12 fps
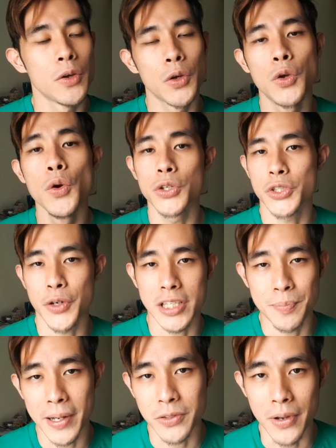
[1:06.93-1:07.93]
Huge
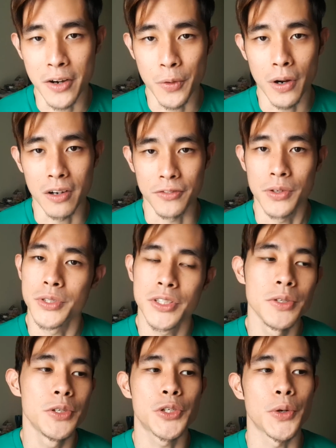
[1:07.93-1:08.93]
respect to everyone of you
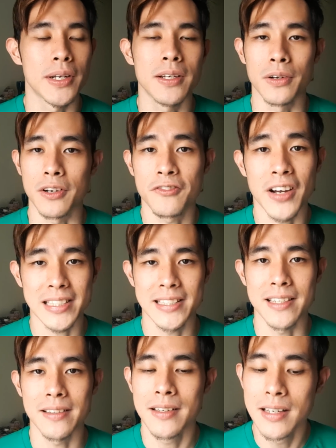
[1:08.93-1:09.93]
still training on a
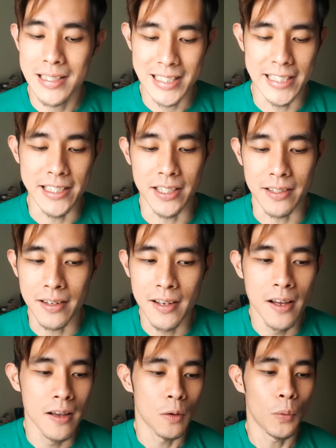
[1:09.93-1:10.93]
fasting season.
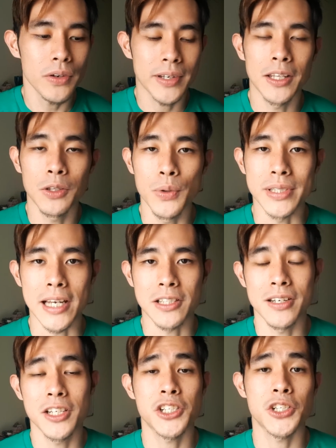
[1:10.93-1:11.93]
What you can do is
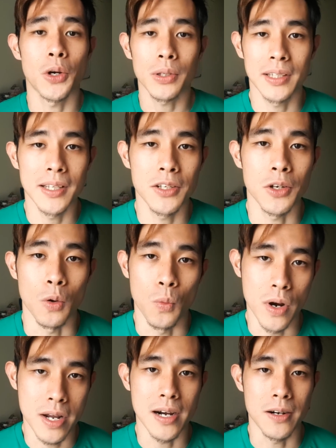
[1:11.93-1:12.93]
actually shorten your
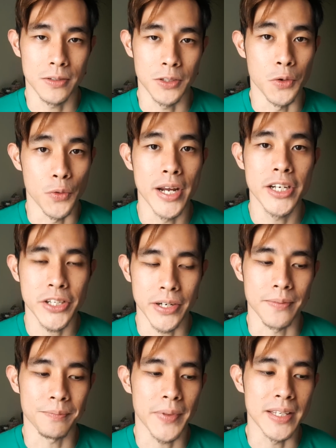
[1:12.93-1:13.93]
workout
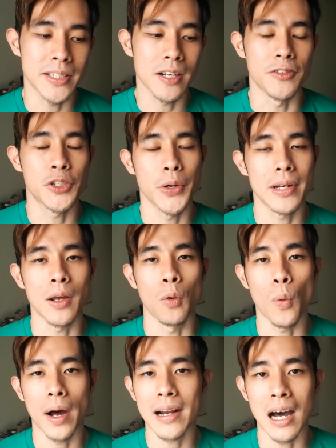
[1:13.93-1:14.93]
duration. Instead of training
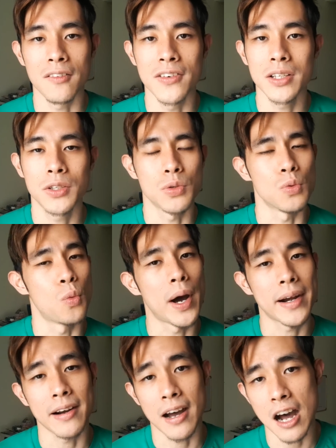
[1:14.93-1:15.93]
like one hour to
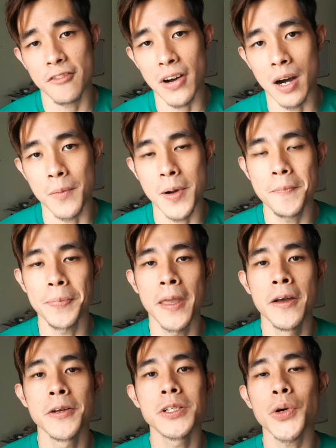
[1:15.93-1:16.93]
one and a half hour,
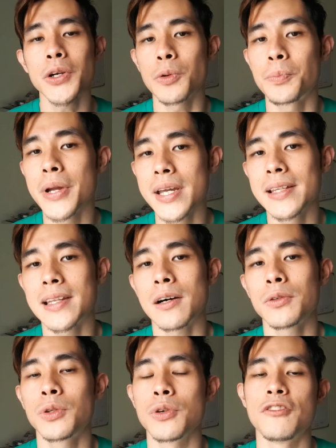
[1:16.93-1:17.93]
try to bring it
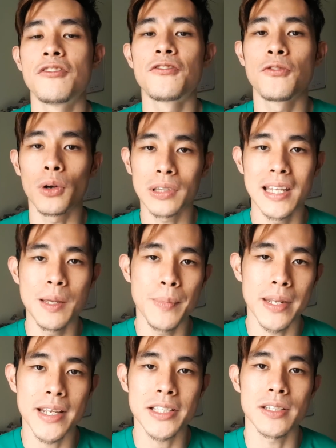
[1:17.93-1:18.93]
down to 40
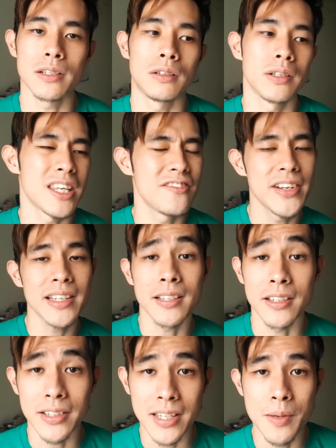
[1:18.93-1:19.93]
minutes or even
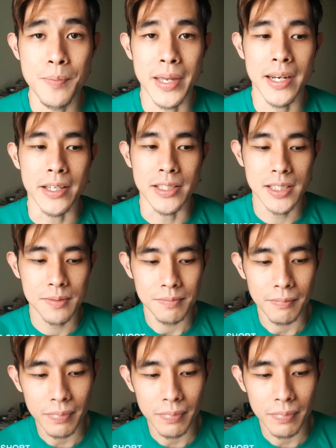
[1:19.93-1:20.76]
30 minutes.